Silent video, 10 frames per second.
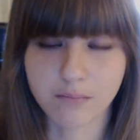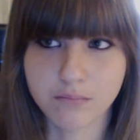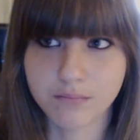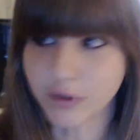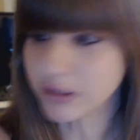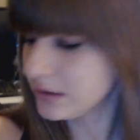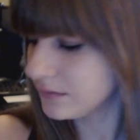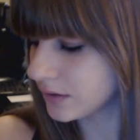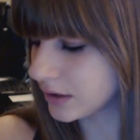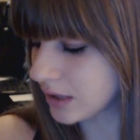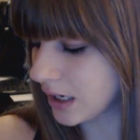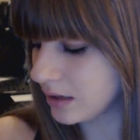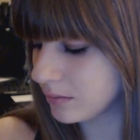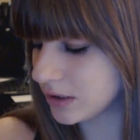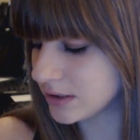I believe it
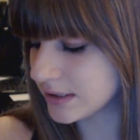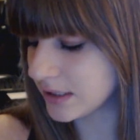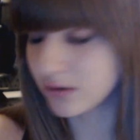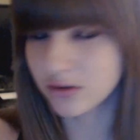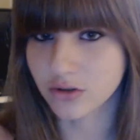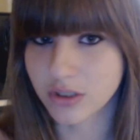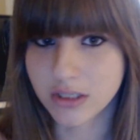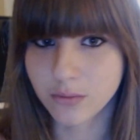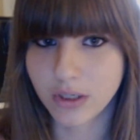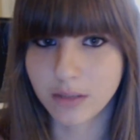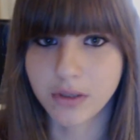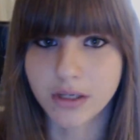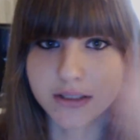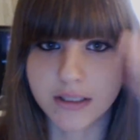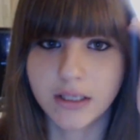came in standard green when I
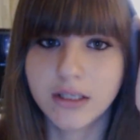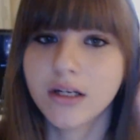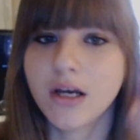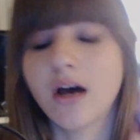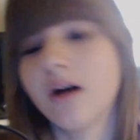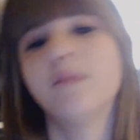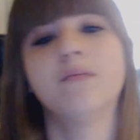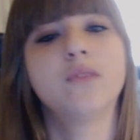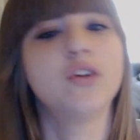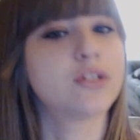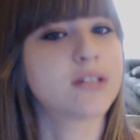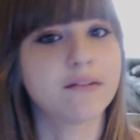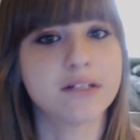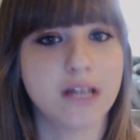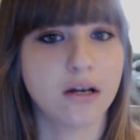plugged it in. You just
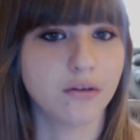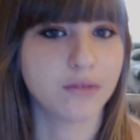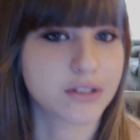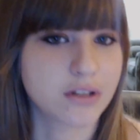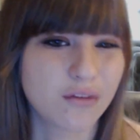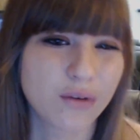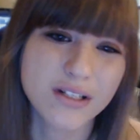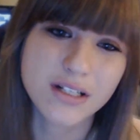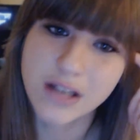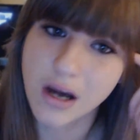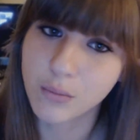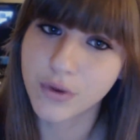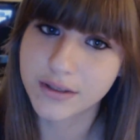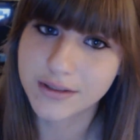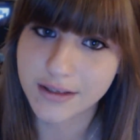have to download the software. It didn't
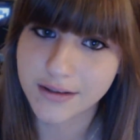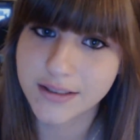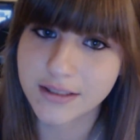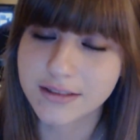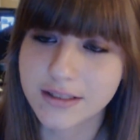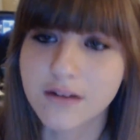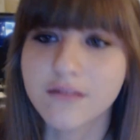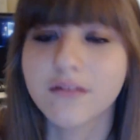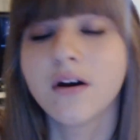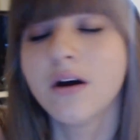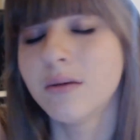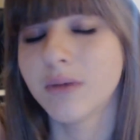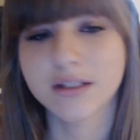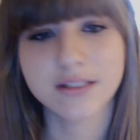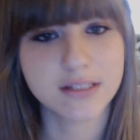come with a disc itself,
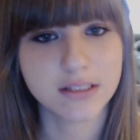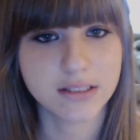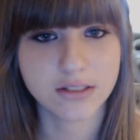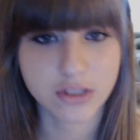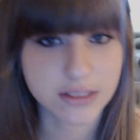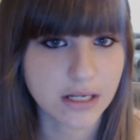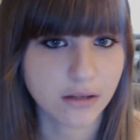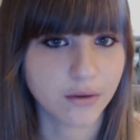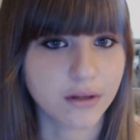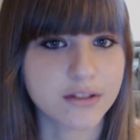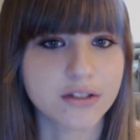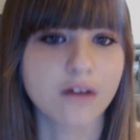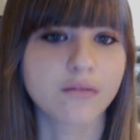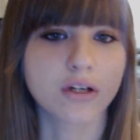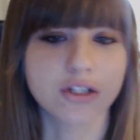but it's as easy as just downloading the
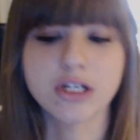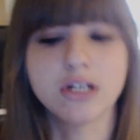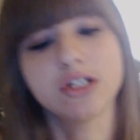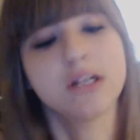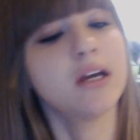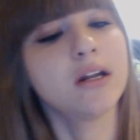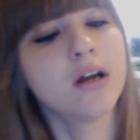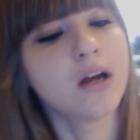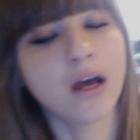software and changing it.